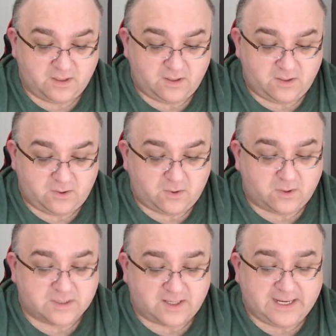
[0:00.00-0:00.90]

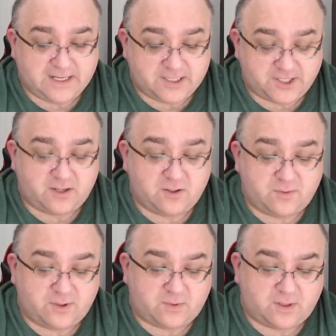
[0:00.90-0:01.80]
Hawk's eyeing Sho,
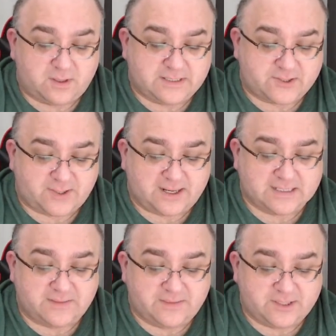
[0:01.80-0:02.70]
but what distracts
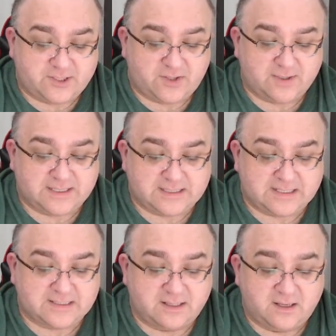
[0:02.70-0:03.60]
him is Johnny
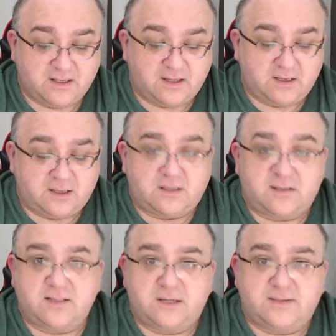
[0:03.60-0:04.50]
says, I
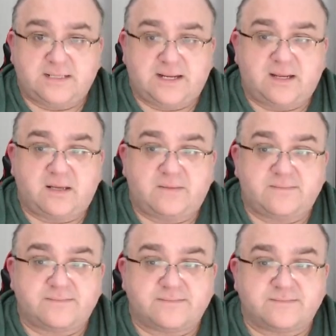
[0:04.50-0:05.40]
know he did it.
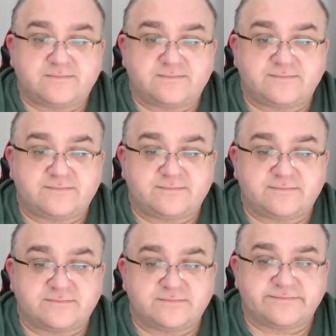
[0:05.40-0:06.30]

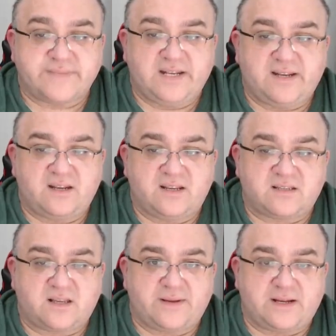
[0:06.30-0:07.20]
He did it
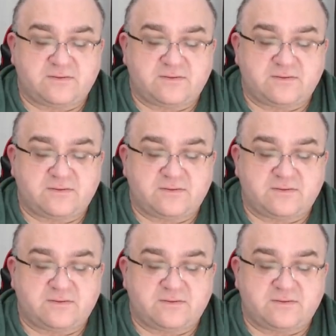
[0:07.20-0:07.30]
somehow.